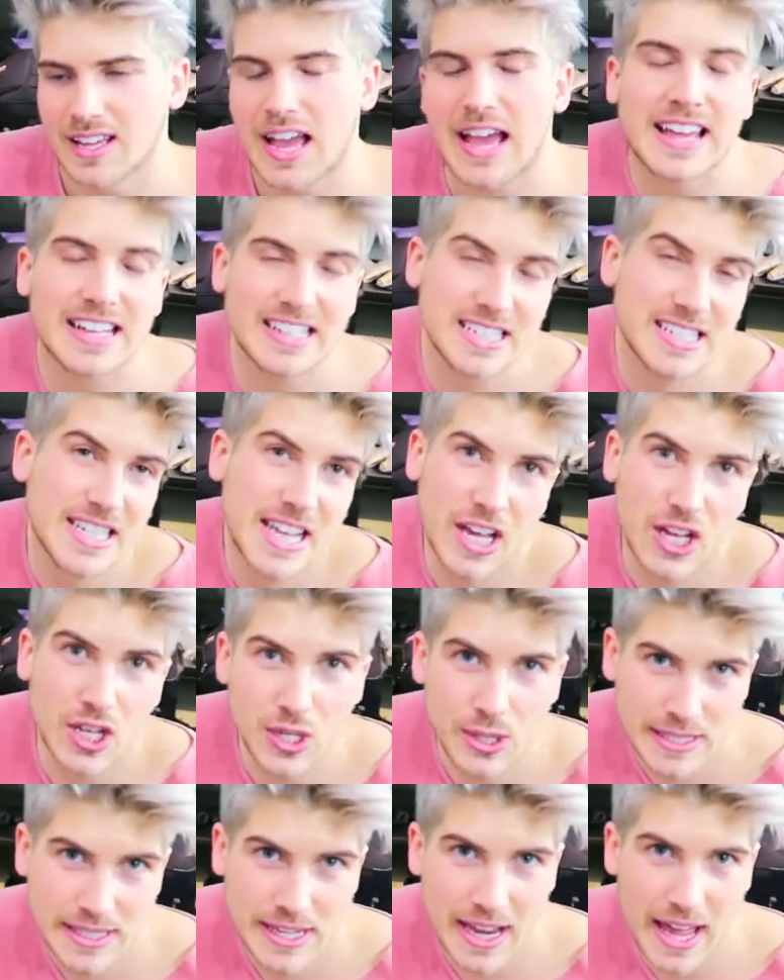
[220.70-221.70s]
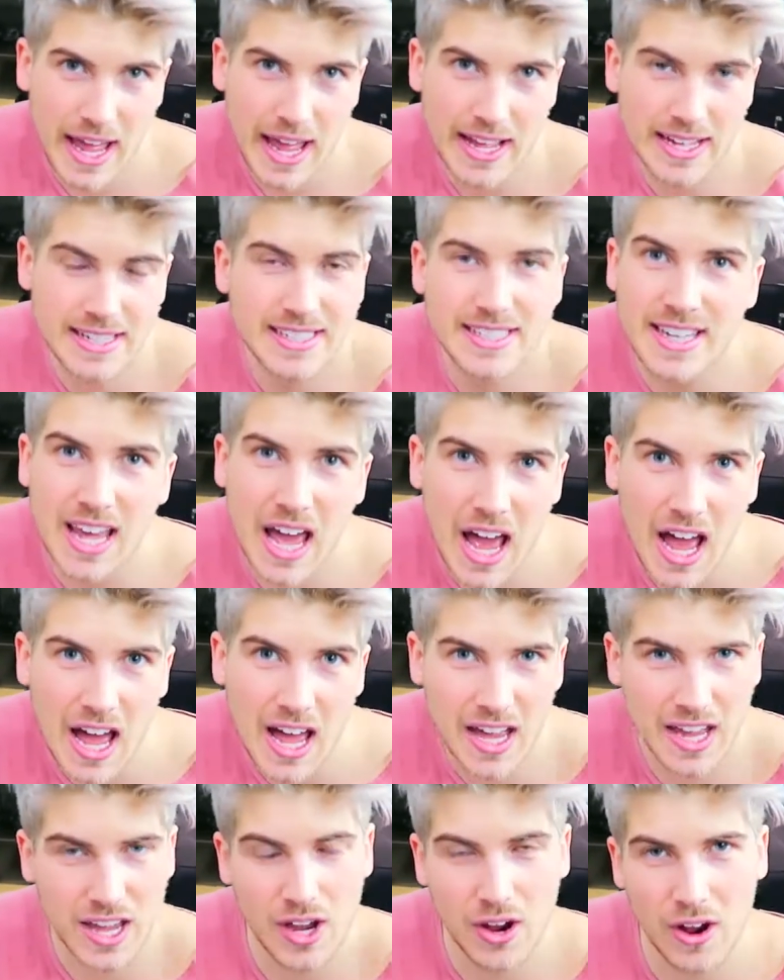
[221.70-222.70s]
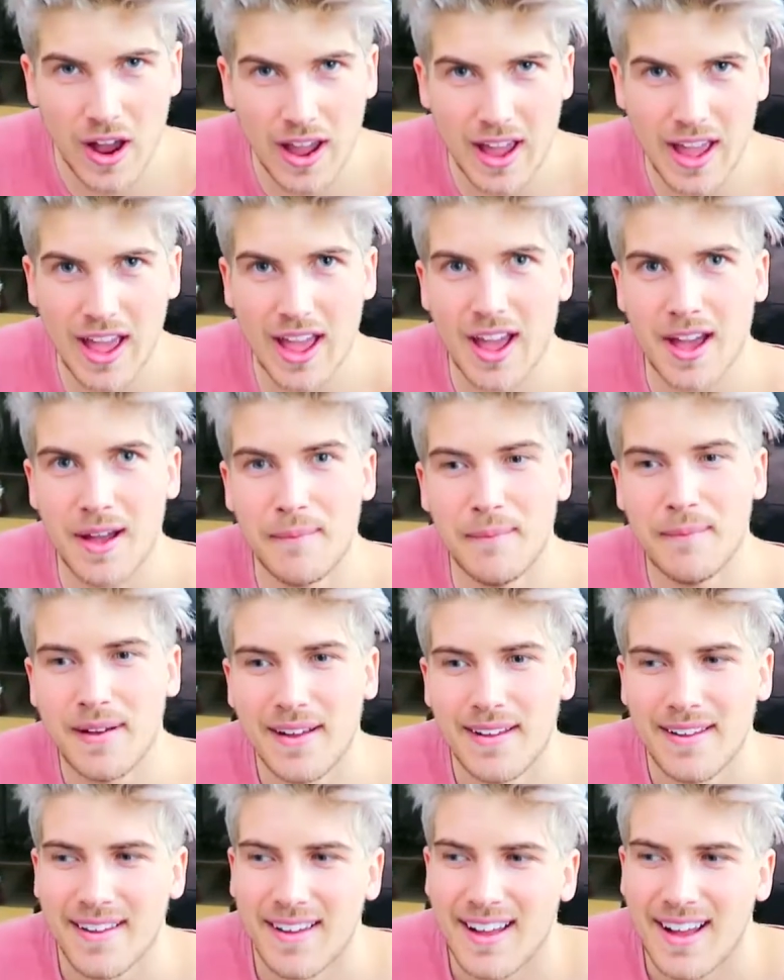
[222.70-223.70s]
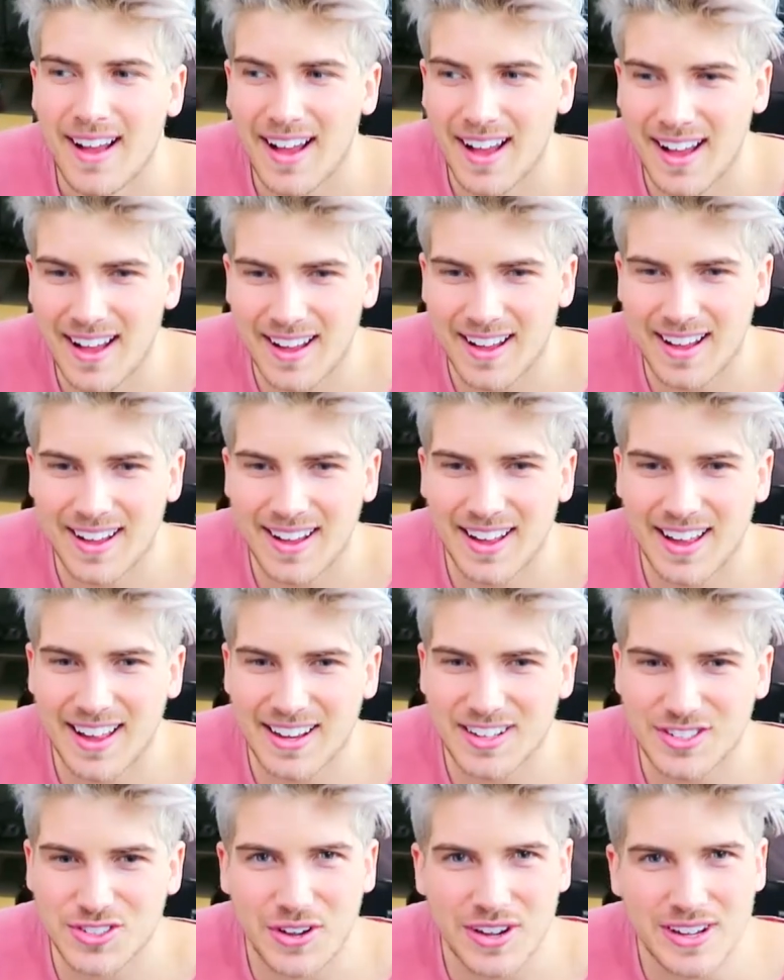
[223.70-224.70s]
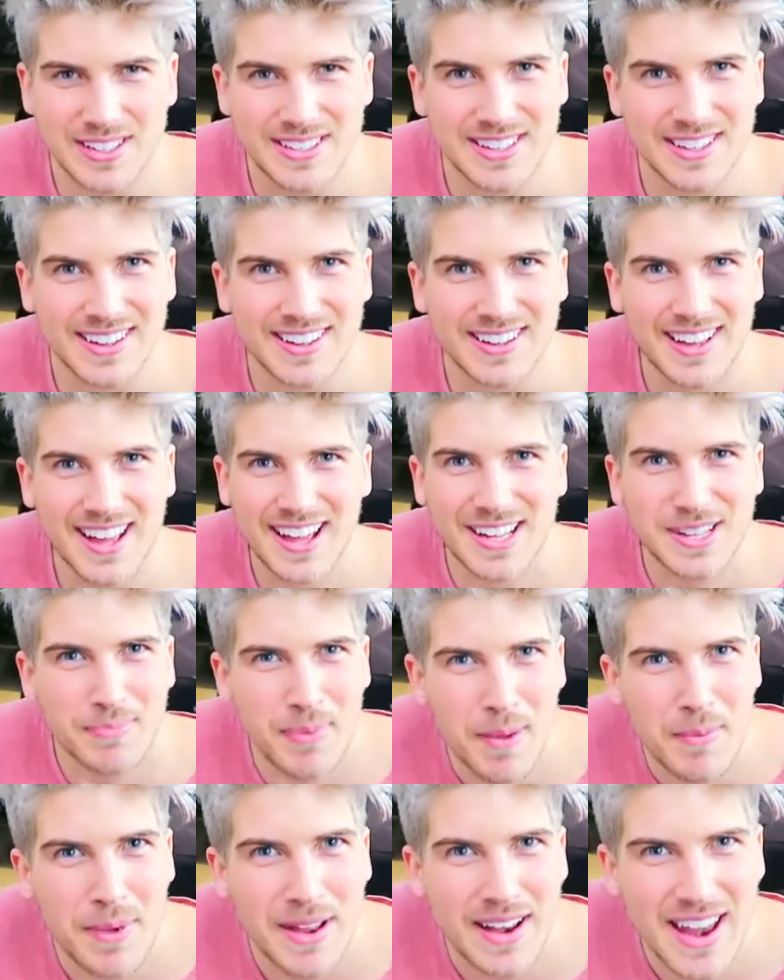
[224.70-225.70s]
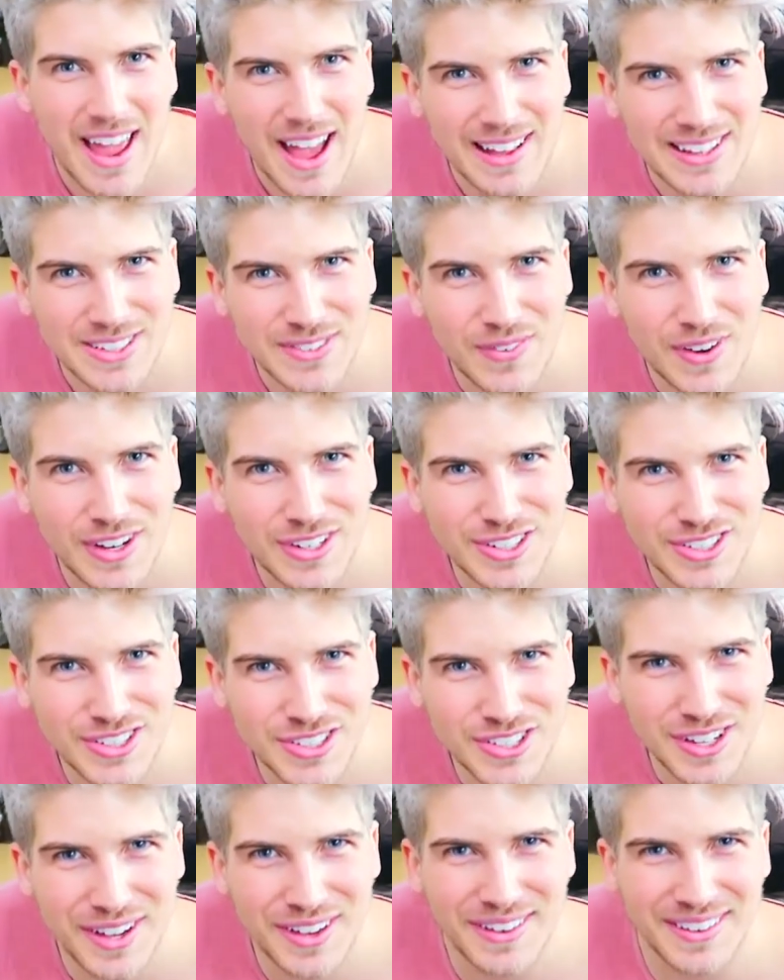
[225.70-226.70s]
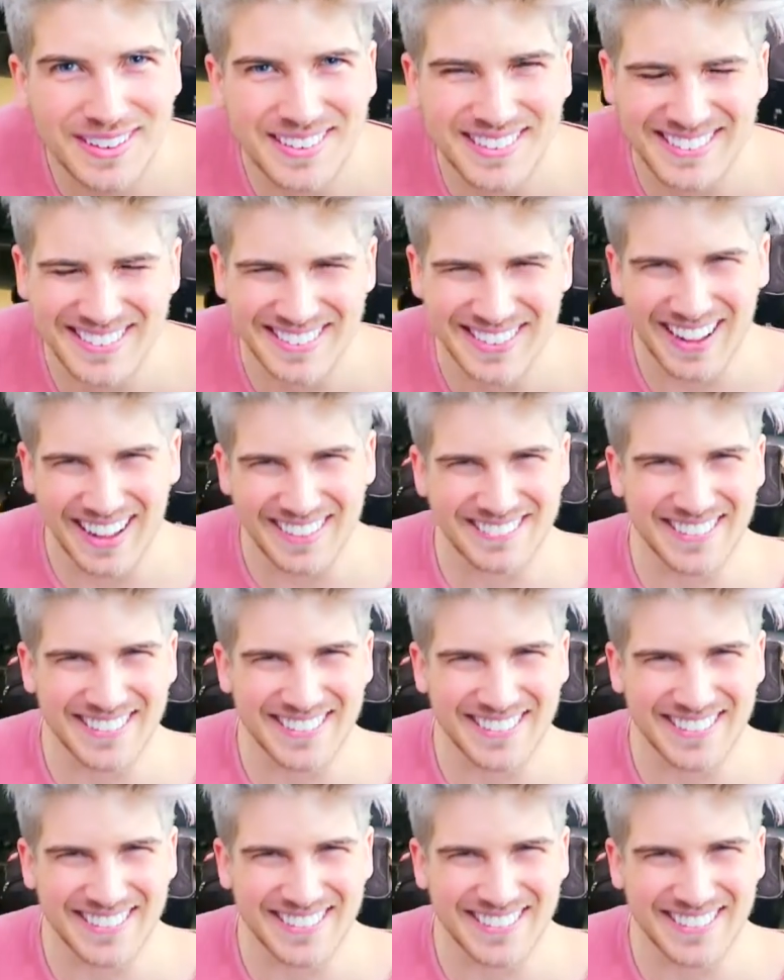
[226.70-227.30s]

I get to tell you today, ta-da, here I am. Uh, and it's crazy. I my nails for a shoot.